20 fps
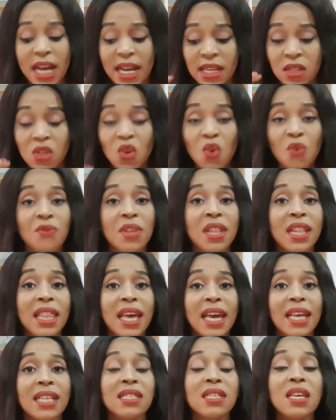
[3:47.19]
as
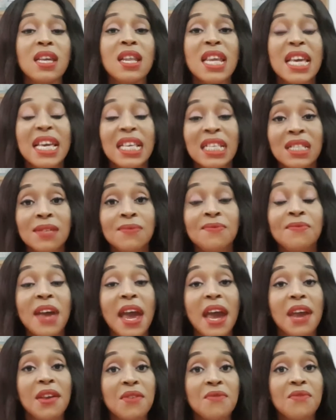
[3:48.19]
COVID-19 is
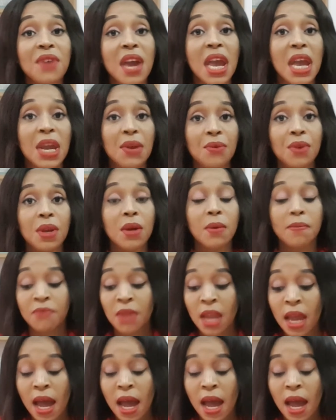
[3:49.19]
very, very real.